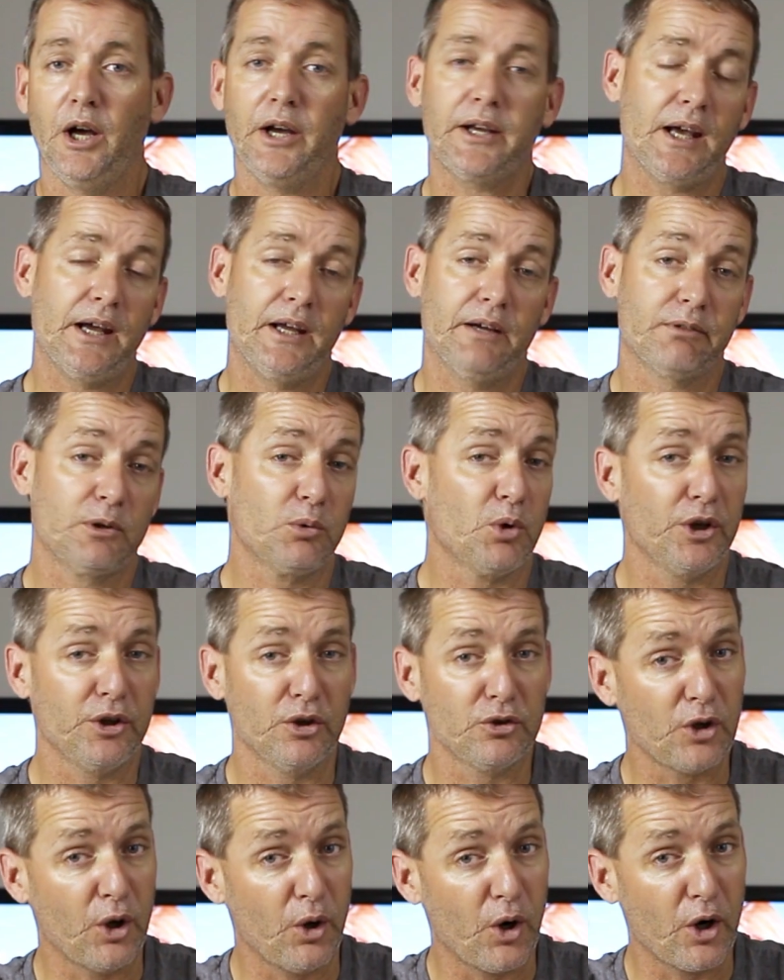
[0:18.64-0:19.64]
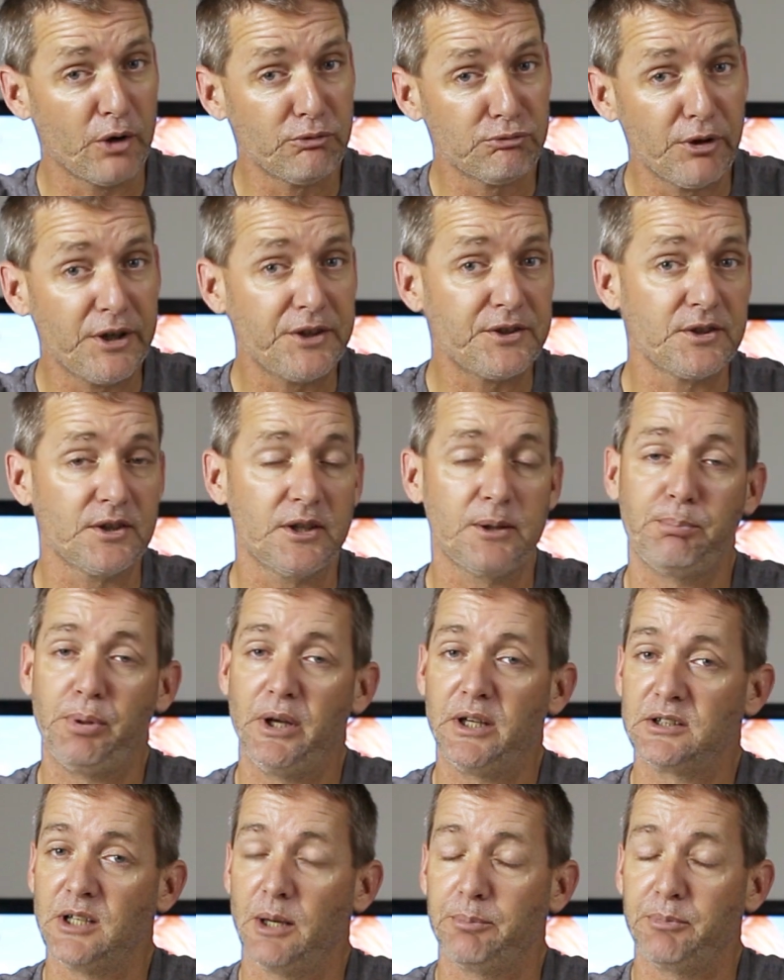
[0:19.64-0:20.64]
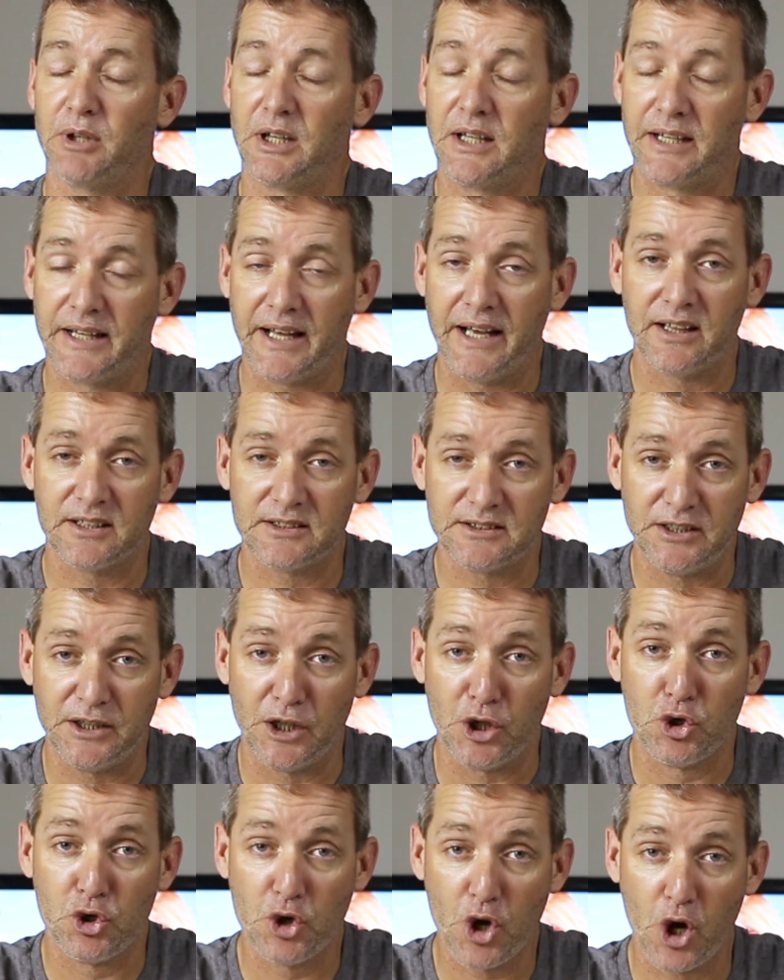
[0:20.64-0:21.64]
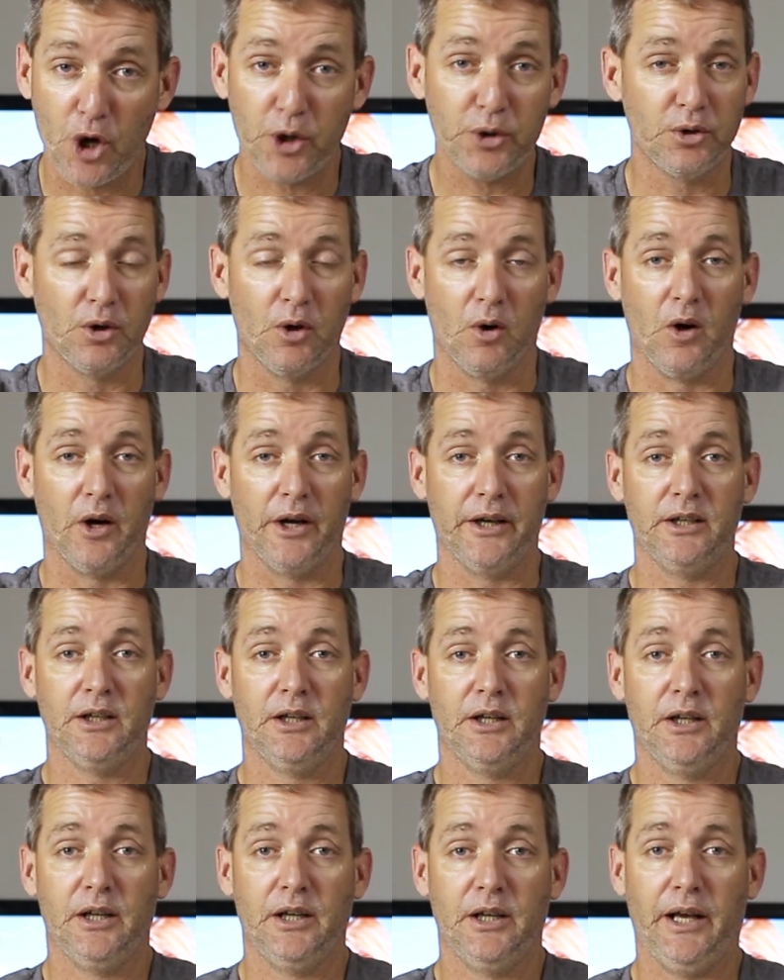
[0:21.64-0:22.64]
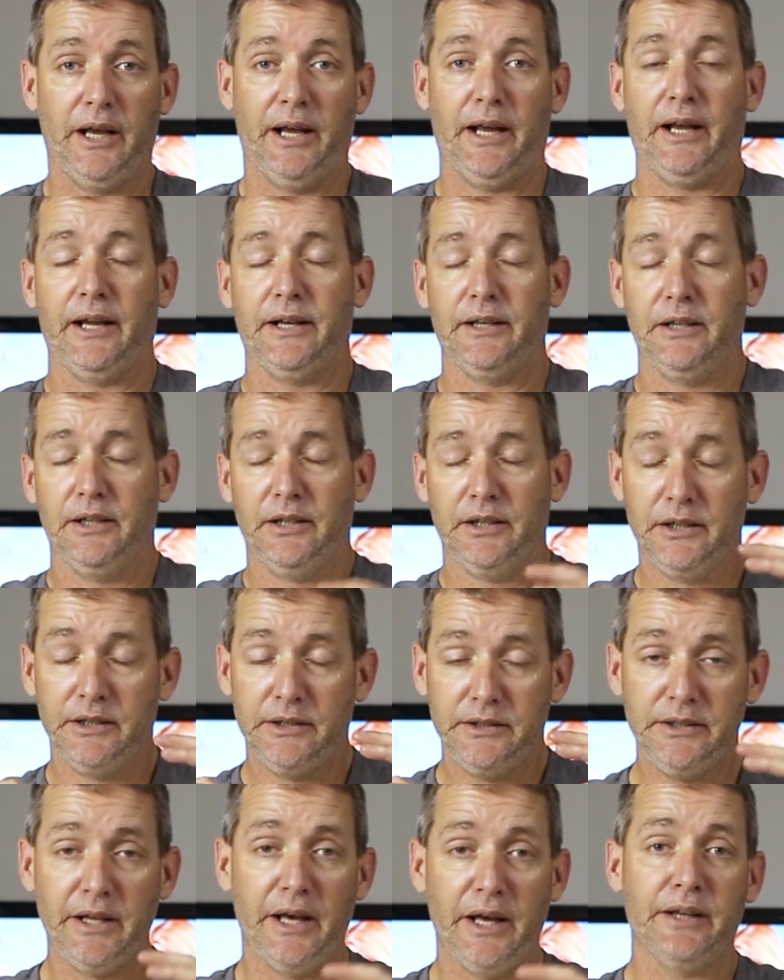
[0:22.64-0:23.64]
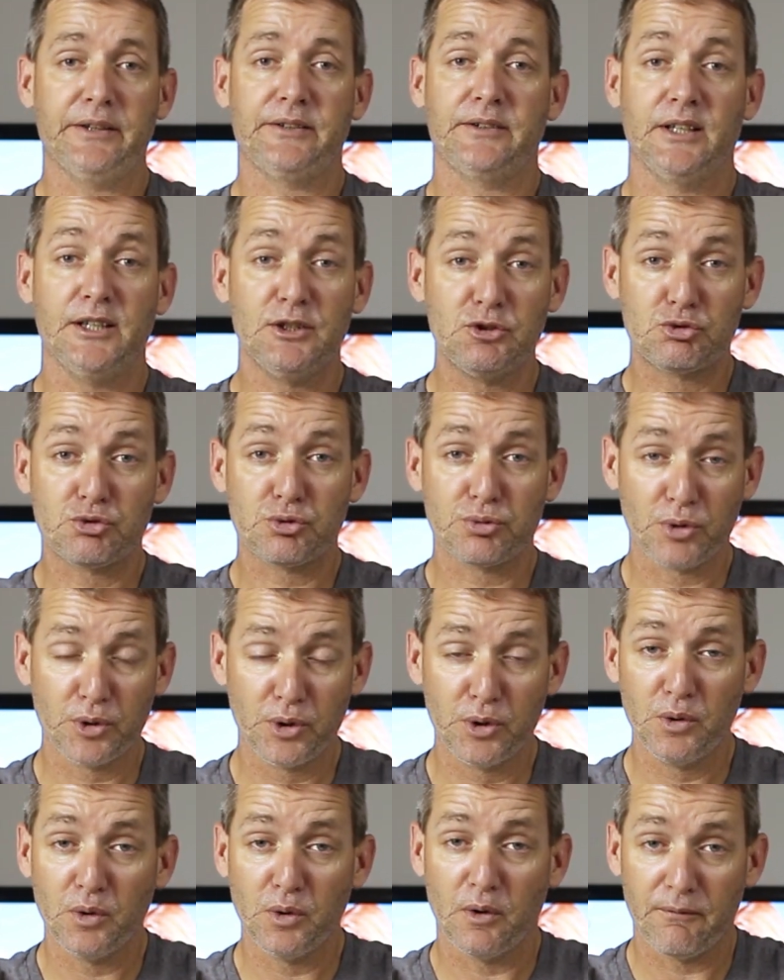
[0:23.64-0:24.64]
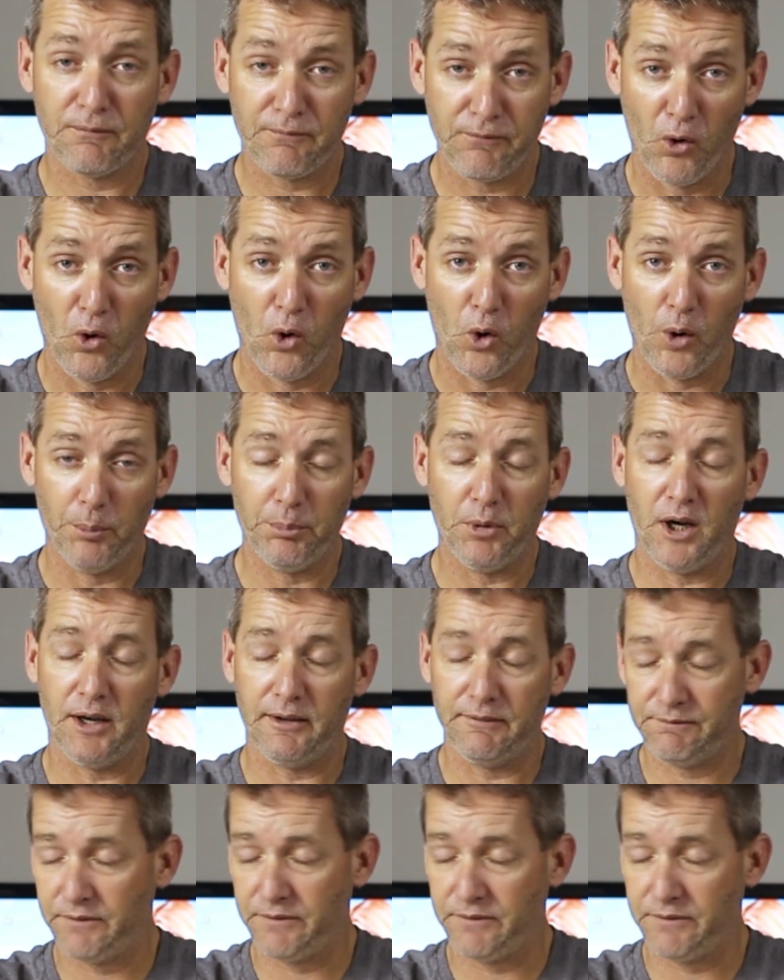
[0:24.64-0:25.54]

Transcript: Okay everyone, so I recently picked up the Galaxy Note 9, and yes, in true form, I